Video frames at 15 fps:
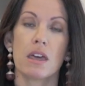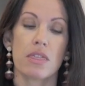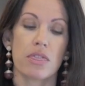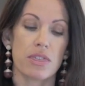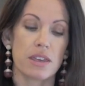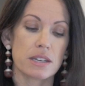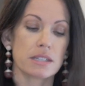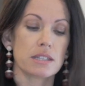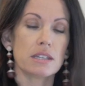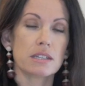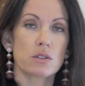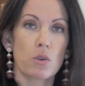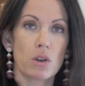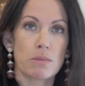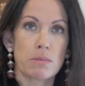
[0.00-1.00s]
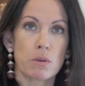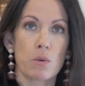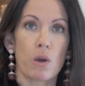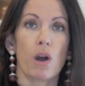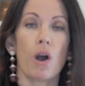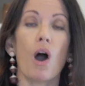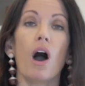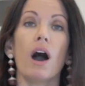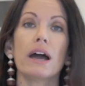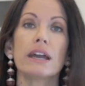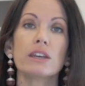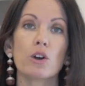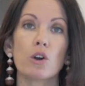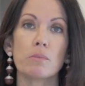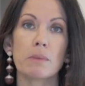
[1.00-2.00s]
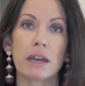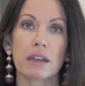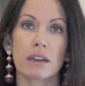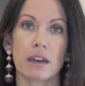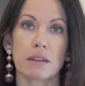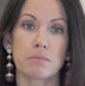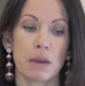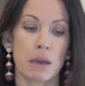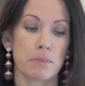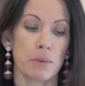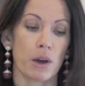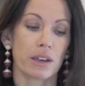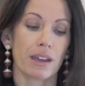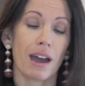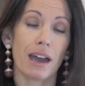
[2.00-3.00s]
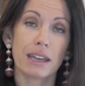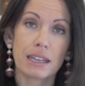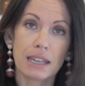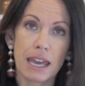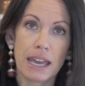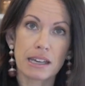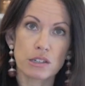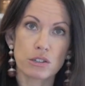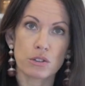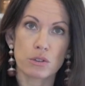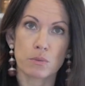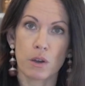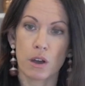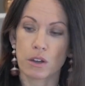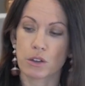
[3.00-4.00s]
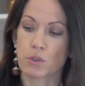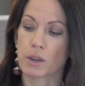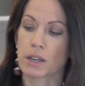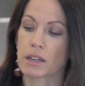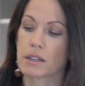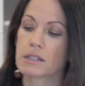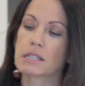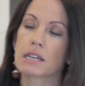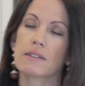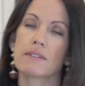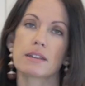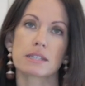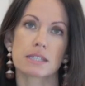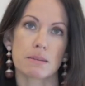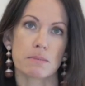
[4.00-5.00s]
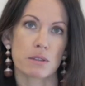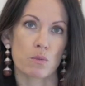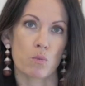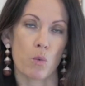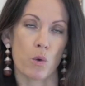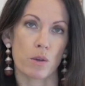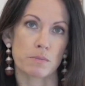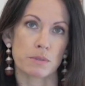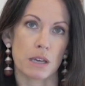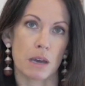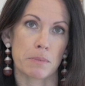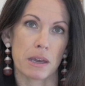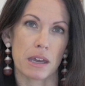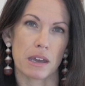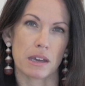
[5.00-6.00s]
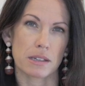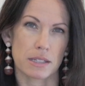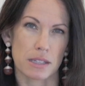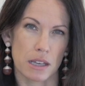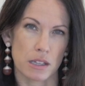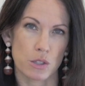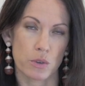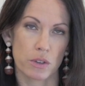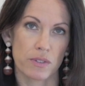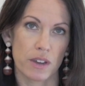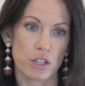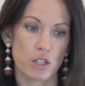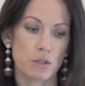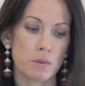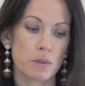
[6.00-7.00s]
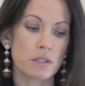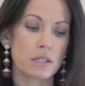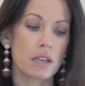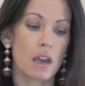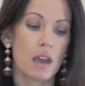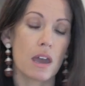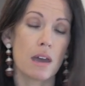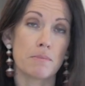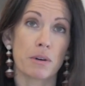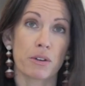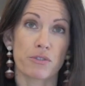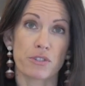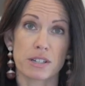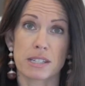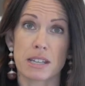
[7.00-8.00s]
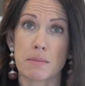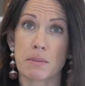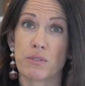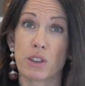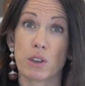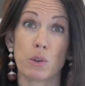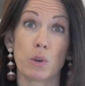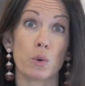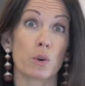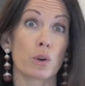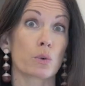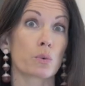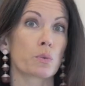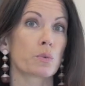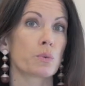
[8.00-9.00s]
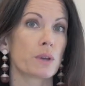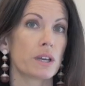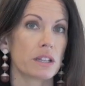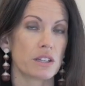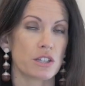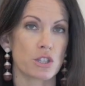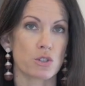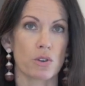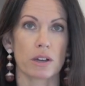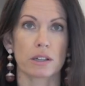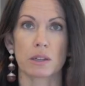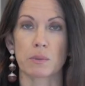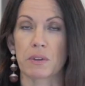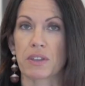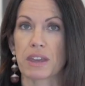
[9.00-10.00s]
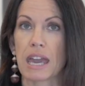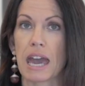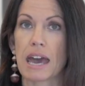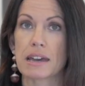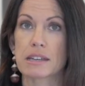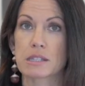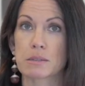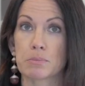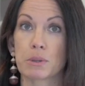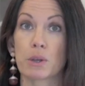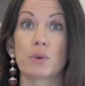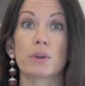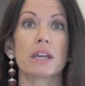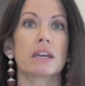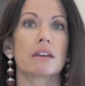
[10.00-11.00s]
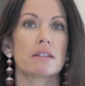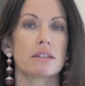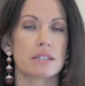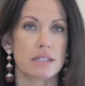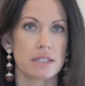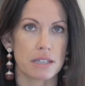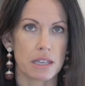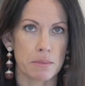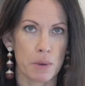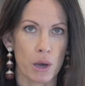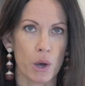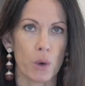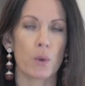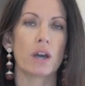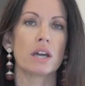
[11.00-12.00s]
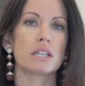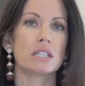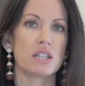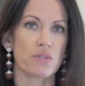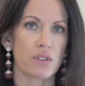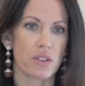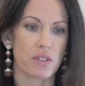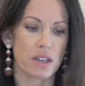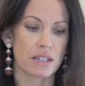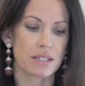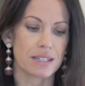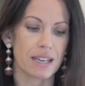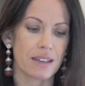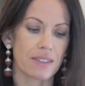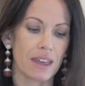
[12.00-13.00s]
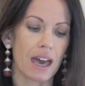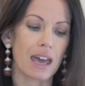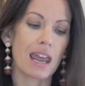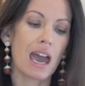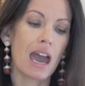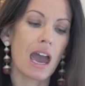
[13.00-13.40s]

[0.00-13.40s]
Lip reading: This is going to be raw. I know my gut and my body. I can handle the raw greens and then some of the warmed up accessory vegetables. But for some of you who are really struggling with gas, bloating, SIBO, different things like that,